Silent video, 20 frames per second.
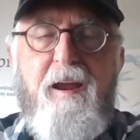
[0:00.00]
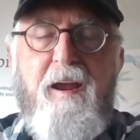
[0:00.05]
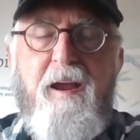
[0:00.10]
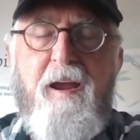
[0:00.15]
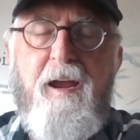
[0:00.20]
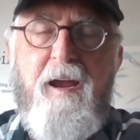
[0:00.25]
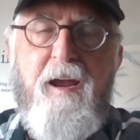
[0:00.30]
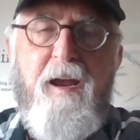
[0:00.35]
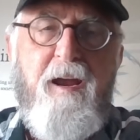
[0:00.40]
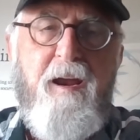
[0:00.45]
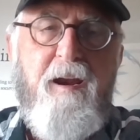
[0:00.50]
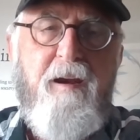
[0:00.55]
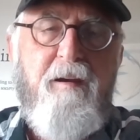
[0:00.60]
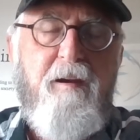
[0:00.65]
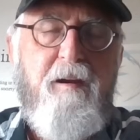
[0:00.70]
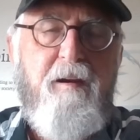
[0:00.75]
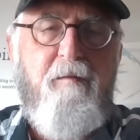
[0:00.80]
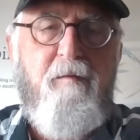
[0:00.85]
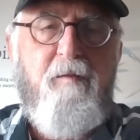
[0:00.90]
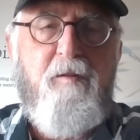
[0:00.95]
And
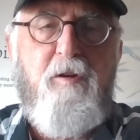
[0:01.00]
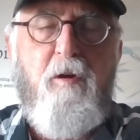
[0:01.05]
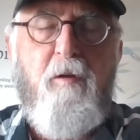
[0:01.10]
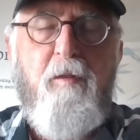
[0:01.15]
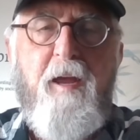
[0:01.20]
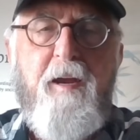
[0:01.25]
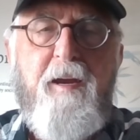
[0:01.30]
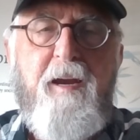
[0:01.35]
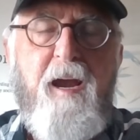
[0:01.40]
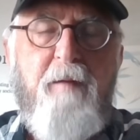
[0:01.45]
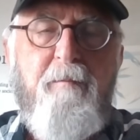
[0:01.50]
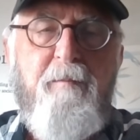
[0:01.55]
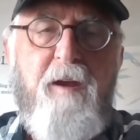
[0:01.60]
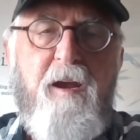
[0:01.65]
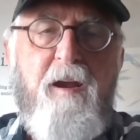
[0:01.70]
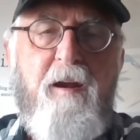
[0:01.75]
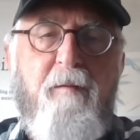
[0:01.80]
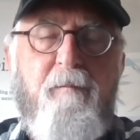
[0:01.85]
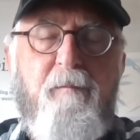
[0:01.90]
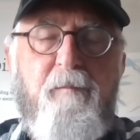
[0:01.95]
so they came
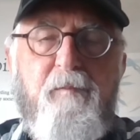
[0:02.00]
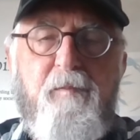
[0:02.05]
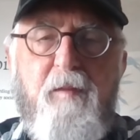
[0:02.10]
in